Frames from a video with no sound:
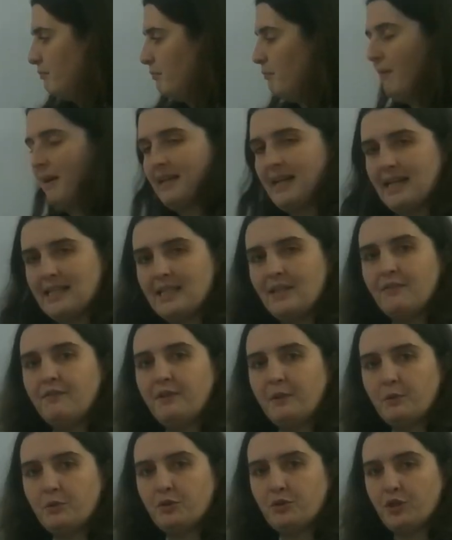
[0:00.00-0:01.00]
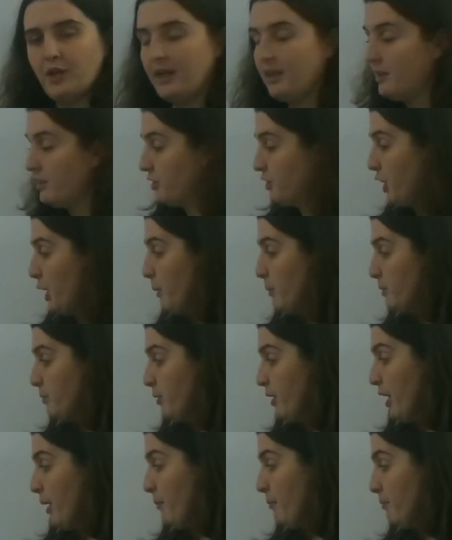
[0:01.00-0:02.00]
Magnetic field strength times
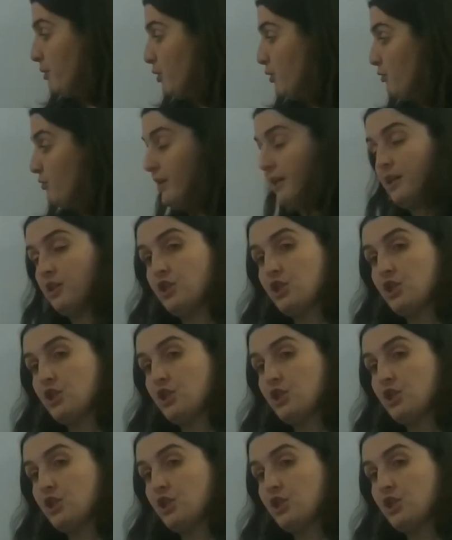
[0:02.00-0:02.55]
by a moving